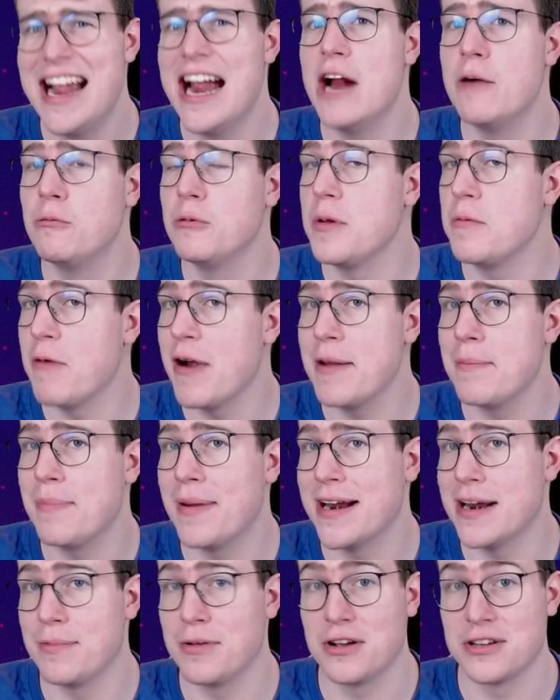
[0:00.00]
it will be way
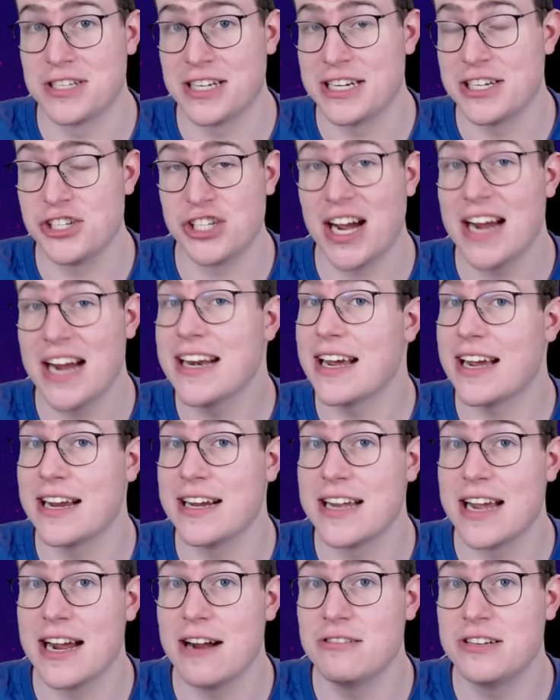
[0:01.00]
better, because against Giant I
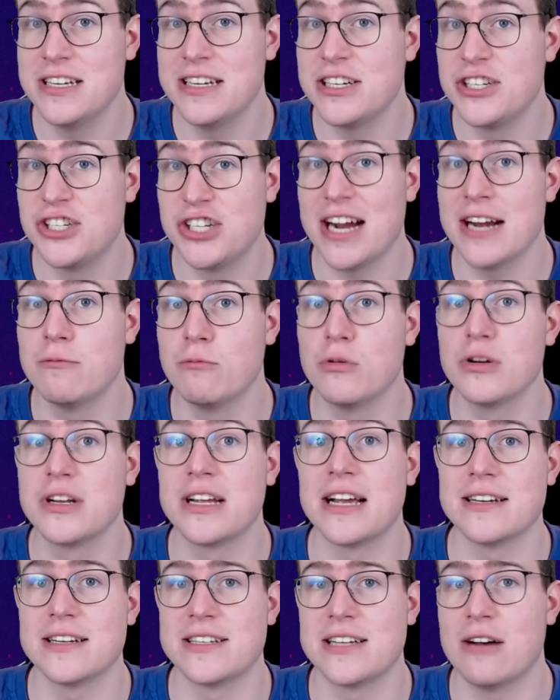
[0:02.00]
can guarantee the Giant won't
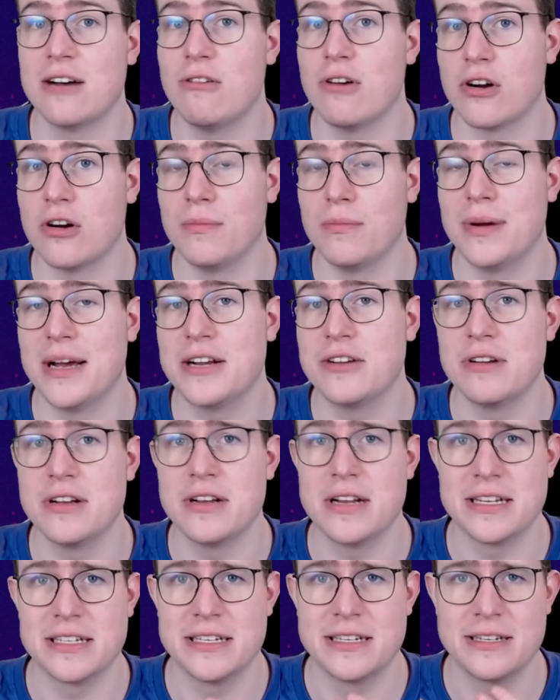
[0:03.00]
get a tower compared to it
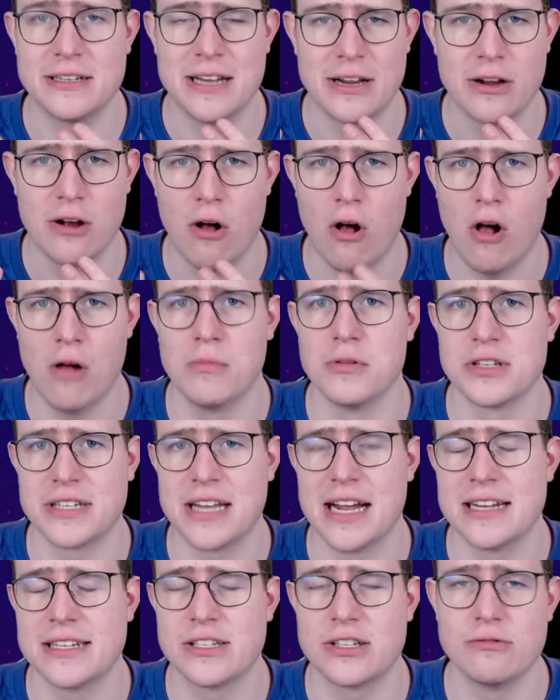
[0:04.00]
as it like almost
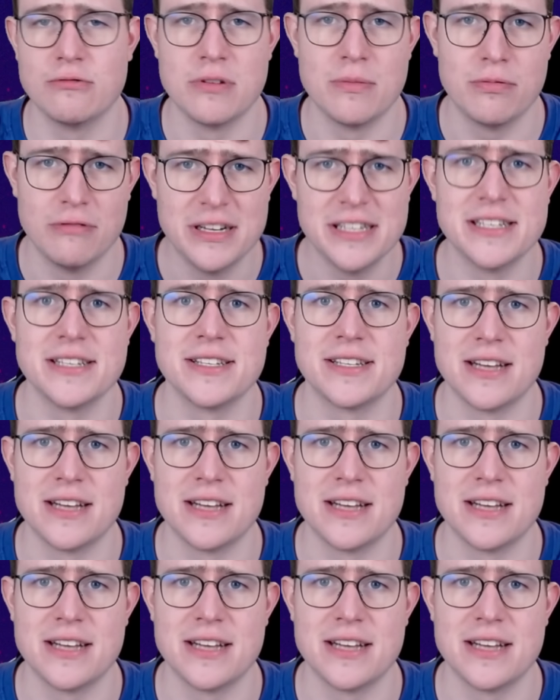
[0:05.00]
gets to a Princess